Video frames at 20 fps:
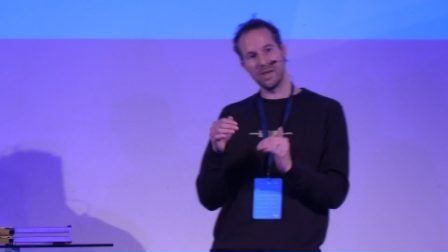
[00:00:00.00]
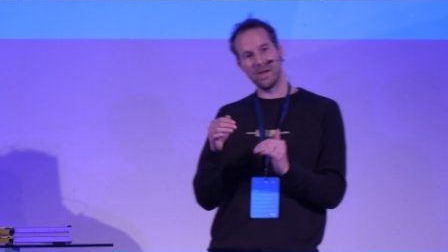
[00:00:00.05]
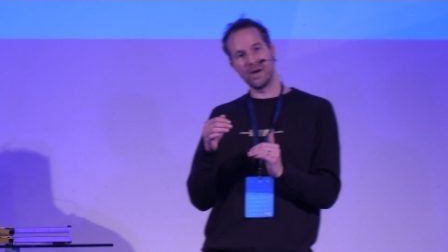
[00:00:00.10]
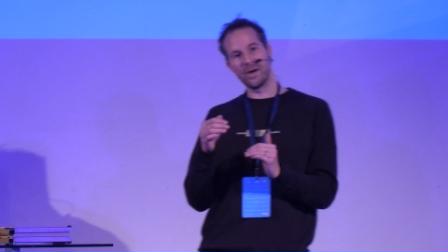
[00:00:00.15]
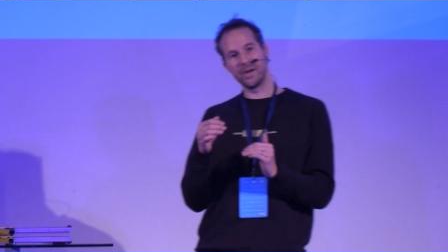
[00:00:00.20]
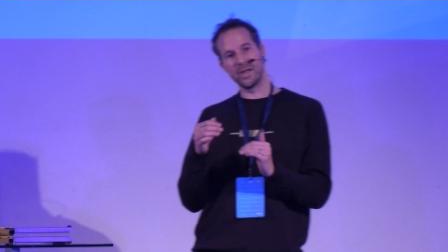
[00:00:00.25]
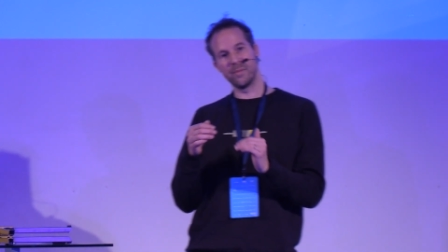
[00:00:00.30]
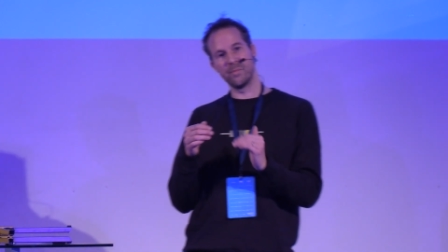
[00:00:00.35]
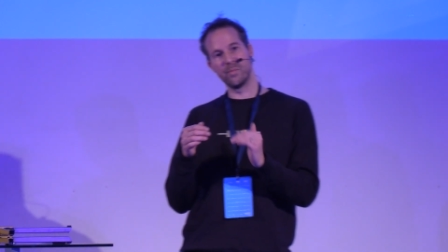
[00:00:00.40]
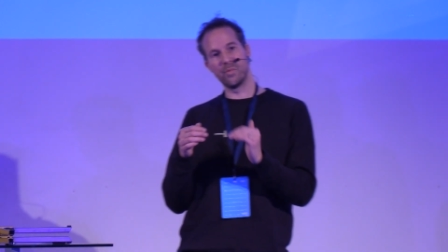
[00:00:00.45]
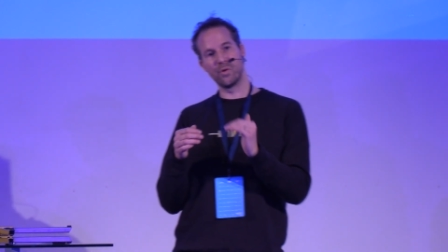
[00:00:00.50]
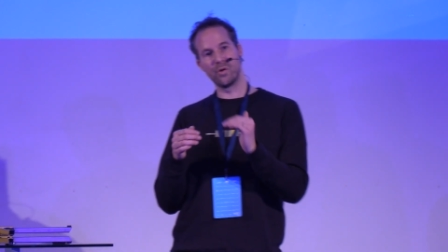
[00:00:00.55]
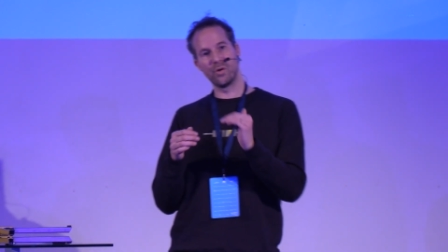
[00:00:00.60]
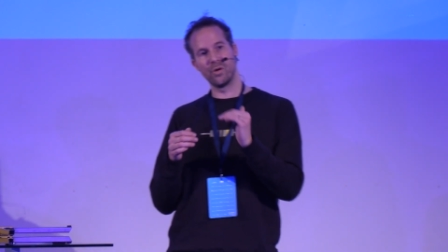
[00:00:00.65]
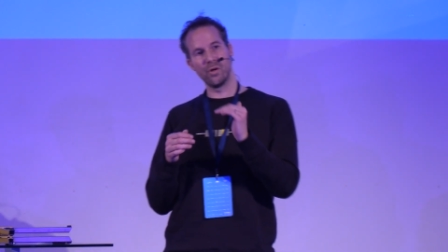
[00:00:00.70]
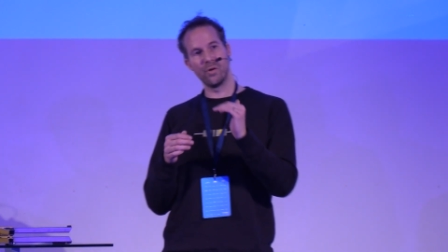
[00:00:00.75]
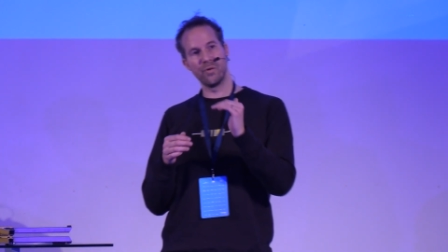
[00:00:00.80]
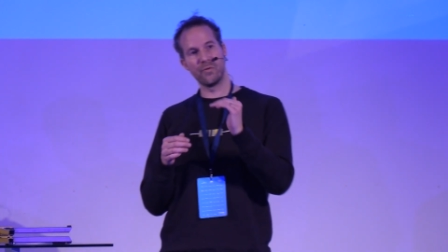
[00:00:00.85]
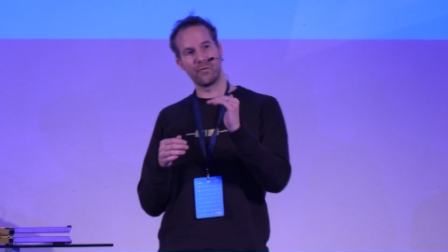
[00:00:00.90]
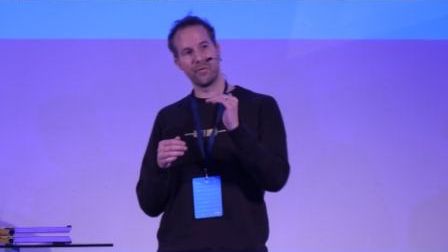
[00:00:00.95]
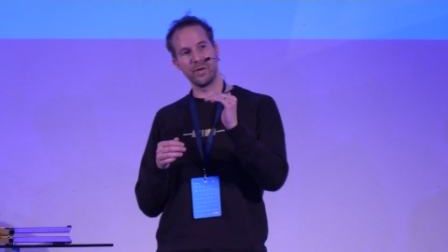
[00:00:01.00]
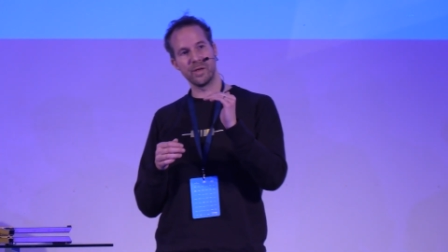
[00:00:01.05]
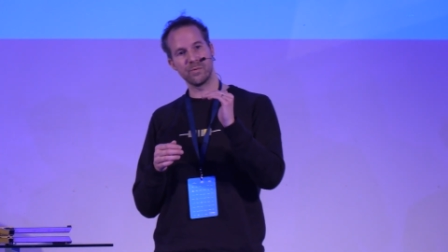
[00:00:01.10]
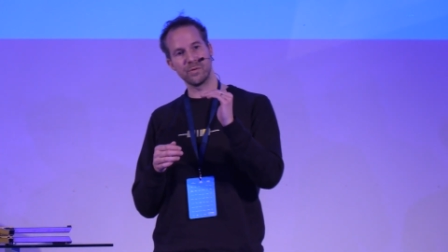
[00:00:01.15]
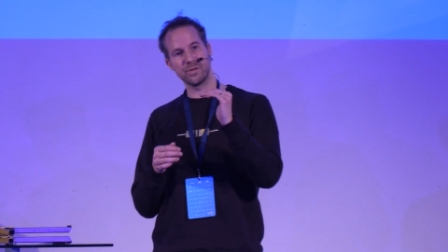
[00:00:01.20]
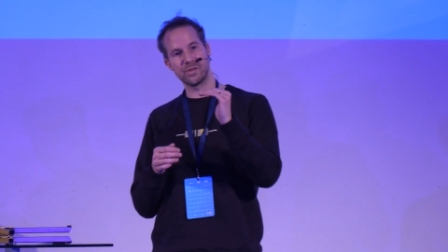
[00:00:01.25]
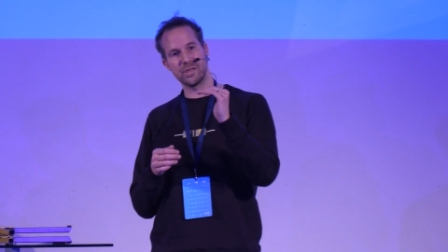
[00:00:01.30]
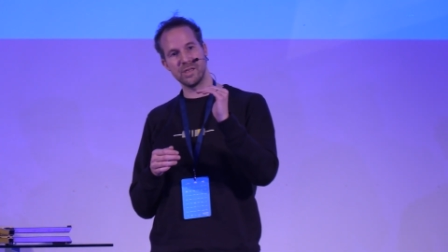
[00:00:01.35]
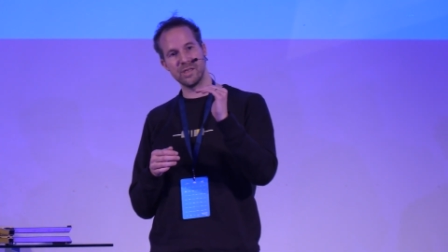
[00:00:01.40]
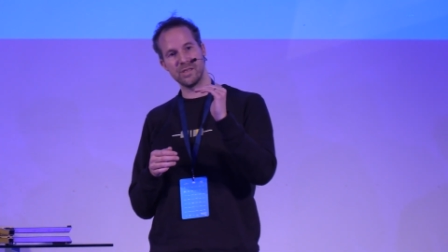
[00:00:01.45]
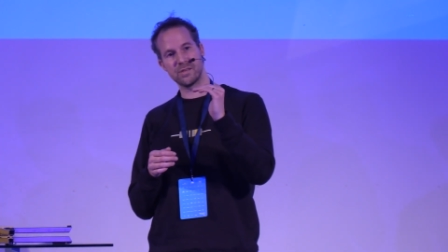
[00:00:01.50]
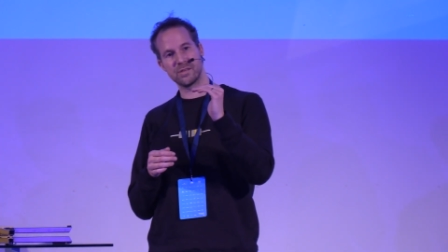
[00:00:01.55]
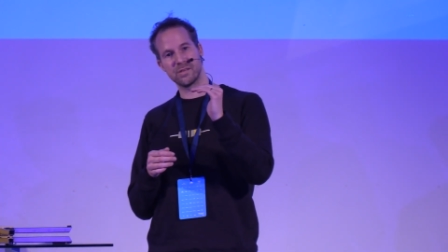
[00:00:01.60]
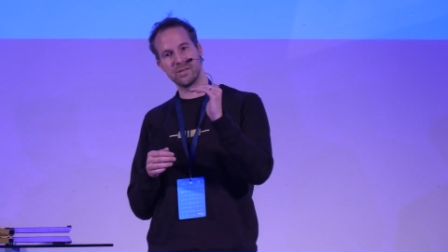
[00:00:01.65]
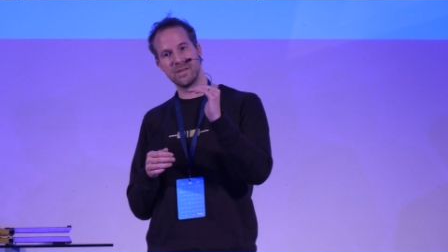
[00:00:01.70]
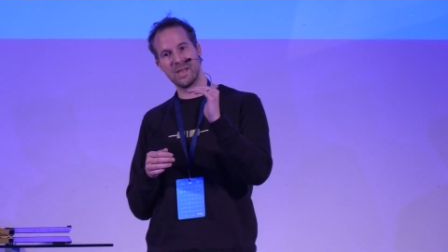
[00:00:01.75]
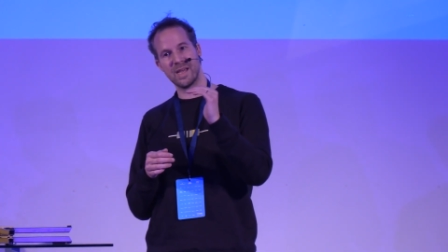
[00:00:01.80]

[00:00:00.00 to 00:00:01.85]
are there more low frequencies?